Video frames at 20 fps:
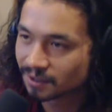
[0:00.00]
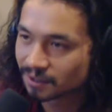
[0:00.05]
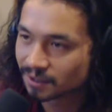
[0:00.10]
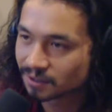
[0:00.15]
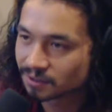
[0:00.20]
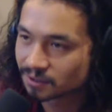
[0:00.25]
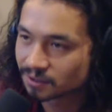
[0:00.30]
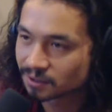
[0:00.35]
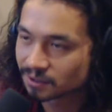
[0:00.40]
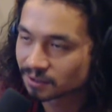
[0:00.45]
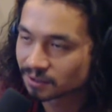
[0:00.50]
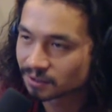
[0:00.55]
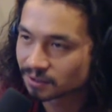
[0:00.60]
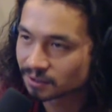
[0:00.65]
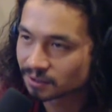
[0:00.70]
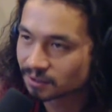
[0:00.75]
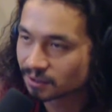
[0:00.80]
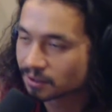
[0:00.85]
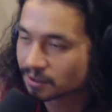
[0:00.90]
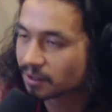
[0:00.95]

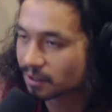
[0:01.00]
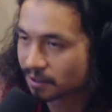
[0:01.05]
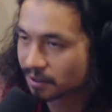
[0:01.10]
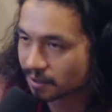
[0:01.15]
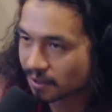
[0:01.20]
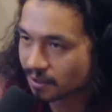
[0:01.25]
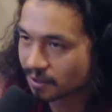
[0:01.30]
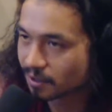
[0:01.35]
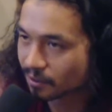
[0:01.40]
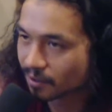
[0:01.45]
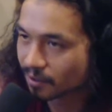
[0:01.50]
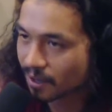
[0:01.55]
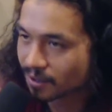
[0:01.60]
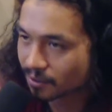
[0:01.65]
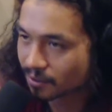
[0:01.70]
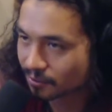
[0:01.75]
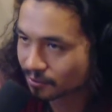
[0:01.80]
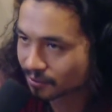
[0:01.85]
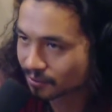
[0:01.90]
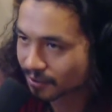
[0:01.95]
I
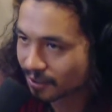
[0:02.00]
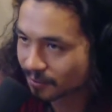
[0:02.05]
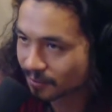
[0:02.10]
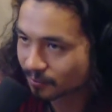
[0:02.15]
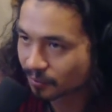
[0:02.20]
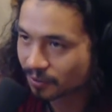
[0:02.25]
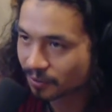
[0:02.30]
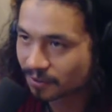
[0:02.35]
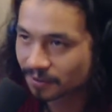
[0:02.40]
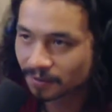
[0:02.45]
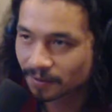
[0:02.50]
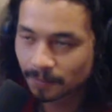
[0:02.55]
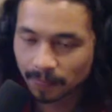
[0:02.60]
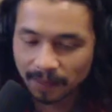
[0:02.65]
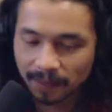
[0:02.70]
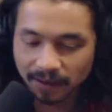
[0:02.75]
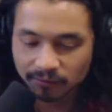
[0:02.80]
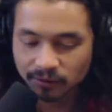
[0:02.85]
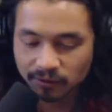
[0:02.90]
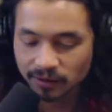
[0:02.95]
know you're not, but
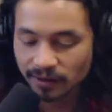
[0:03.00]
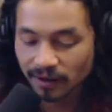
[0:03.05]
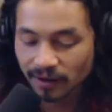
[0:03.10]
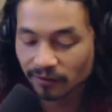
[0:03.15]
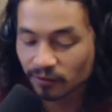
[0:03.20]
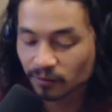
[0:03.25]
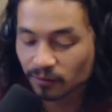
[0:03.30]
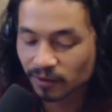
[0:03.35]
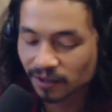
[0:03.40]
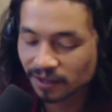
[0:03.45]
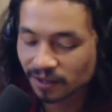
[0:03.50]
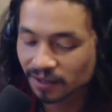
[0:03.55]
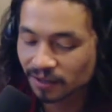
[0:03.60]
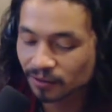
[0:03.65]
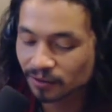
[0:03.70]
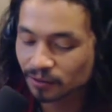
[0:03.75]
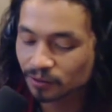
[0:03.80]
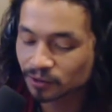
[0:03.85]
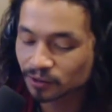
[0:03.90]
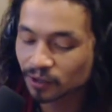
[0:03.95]
everybody
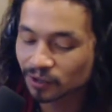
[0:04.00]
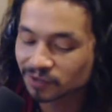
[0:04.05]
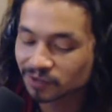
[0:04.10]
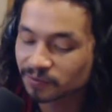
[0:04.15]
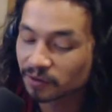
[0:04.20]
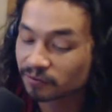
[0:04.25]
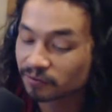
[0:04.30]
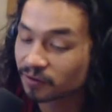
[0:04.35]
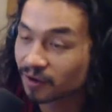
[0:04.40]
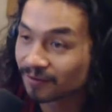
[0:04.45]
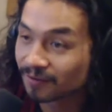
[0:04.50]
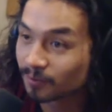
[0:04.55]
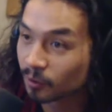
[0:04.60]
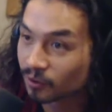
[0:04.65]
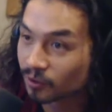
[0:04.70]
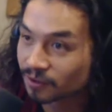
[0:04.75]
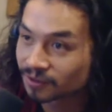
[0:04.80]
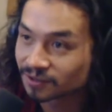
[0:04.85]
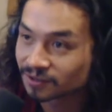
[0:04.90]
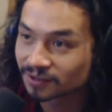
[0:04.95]
who talks about 5
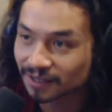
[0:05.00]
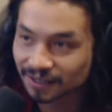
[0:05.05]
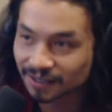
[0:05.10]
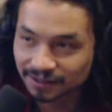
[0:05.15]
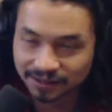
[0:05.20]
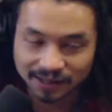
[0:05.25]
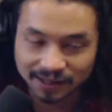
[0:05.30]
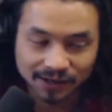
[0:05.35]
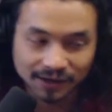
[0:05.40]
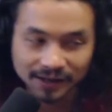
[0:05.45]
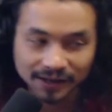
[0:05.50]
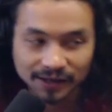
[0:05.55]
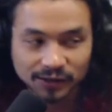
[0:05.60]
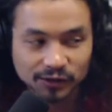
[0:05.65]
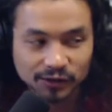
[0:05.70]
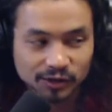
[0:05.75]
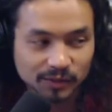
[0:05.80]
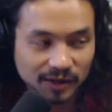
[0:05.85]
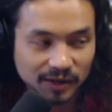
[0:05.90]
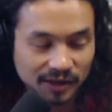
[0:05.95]
Points as an area that
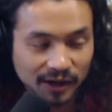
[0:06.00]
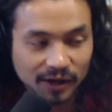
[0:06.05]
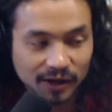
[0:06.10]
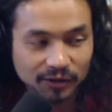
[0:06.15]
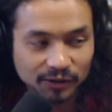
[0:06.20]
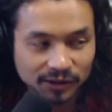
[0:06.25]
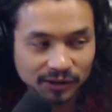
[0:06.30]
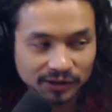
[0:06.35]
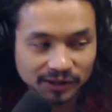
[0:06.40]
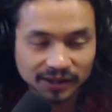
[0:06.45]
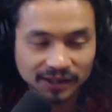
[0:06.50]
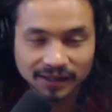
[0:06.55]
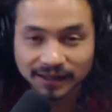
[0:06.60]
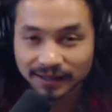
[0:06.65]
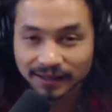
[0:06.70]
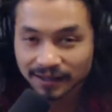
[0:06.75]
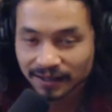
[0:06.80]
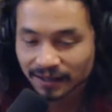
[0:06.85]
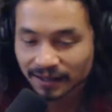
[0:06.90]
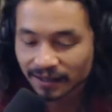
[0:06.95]
used to be dangerous,
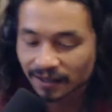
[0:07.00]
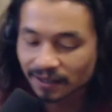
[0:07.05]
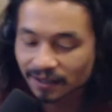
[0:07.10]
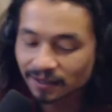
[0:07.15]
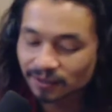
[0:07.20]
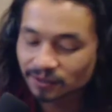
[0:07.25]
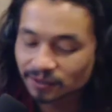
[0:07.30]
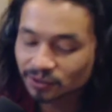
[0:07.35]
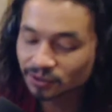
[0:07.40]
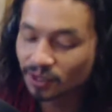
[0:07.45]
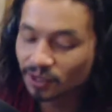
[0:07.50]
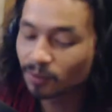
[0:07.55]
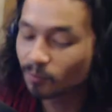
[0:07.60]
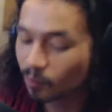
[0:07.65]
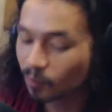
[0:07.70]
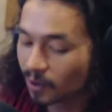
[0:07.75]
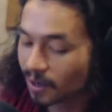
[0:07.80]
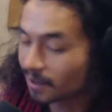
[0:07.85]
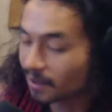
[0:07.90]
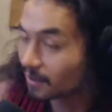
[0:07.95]
in some
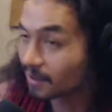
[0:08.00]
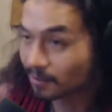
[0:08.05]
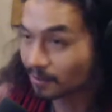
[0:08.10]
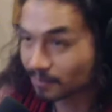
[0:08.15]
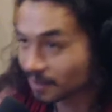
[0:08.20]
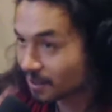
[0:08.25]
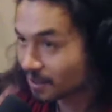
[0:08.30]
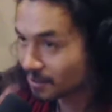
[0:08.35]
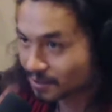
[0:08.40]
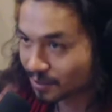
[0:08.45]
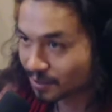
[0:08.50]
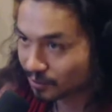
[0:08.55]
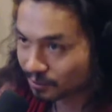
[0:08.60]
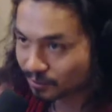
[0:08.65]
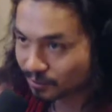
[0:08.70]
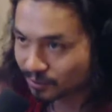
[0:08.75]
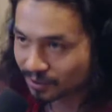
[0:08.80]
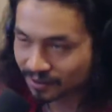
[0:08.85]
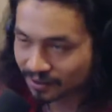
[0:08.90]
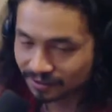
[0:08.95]
way, and I'm not saying you're
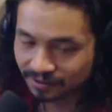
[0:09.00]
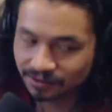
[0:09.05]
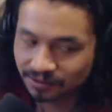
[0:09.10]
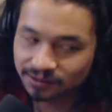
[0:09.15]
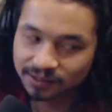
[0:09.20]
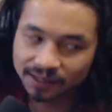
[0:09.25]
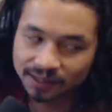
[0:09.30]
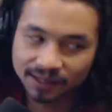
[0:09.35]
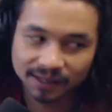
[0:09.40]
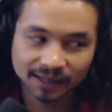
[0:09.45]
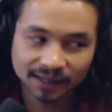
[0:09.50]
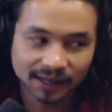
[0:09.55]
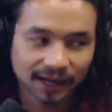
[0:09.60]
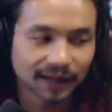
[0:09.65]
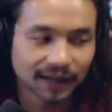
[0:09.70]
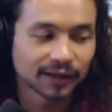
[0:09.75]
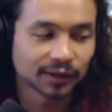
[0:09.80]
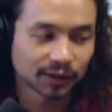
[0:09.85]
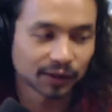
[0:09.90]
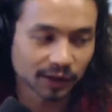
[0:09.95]
implying this,
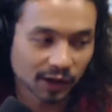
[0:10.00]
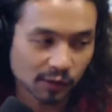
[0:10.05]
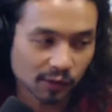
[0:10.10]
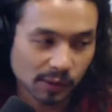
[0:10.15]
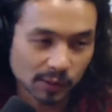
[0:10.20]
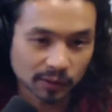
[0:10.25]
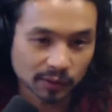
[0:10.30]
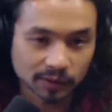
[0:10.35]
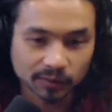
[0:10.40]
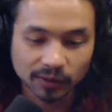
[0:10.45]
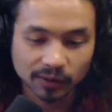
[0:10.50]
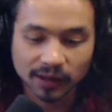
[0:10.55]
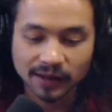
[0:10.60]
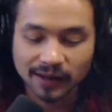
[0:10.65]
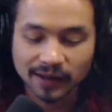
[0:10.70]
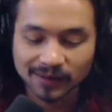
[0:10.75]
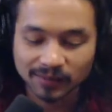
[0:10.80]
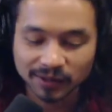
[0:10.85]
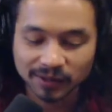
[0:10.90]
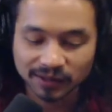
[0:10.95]
I hear a lot of people imply
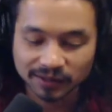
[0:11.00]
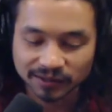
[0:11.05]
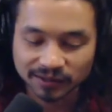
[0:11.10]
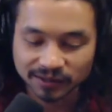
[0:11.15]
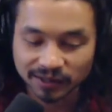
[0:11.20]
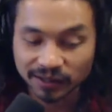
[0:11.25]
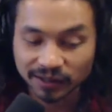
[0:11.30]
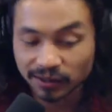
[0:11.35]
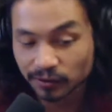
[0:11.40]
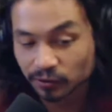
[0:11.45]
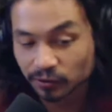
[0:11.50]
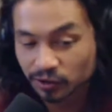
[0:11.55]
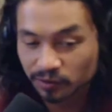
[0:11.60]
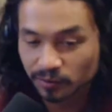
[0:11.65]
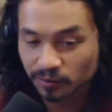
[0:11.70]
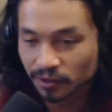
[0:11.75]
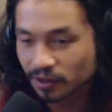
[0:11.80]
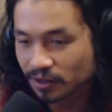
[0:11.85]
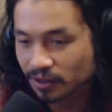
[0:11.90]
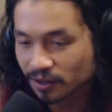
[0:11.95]
that because it used to
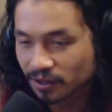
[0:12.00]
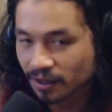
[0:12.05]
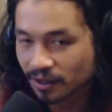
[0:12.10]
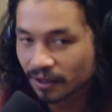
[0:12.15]
be,